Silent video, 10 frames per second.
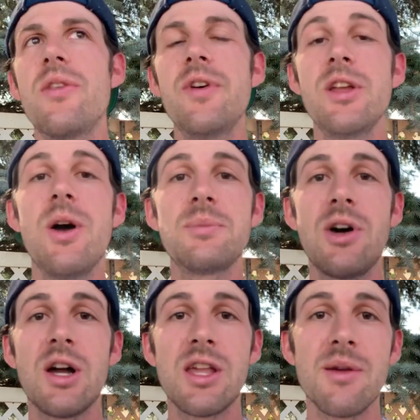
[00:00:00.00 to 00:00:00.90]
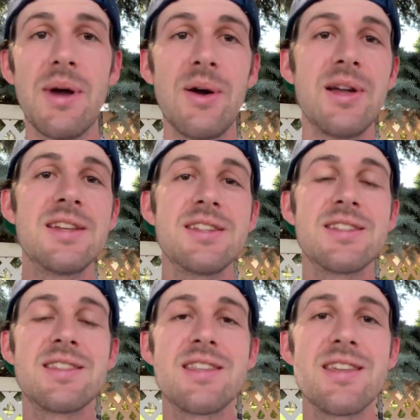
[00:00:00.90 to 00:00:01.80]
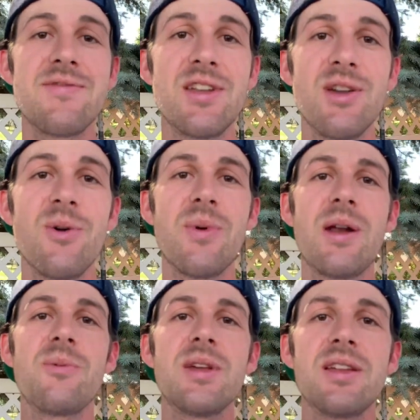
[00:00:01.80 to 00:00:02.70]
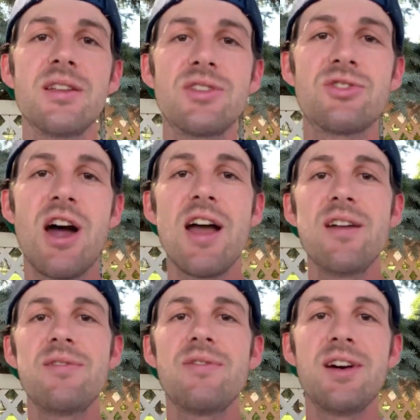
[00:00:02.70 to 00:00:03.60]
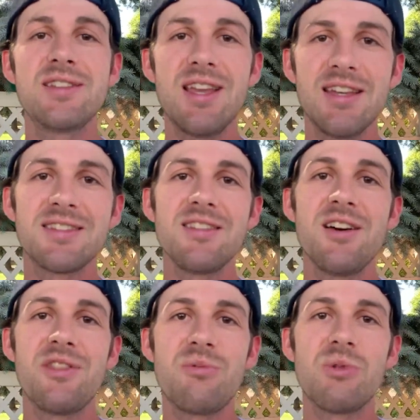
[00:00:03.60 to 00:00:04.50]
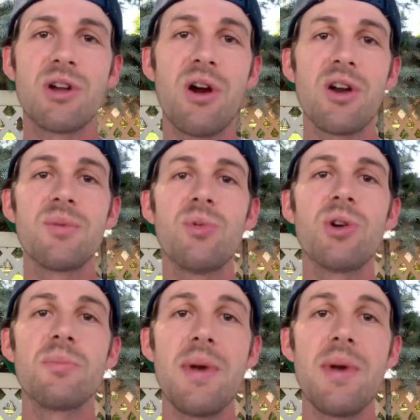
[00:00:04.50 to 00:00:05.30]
the video I'm talking about is the video where we drive a Tesla through a cardboard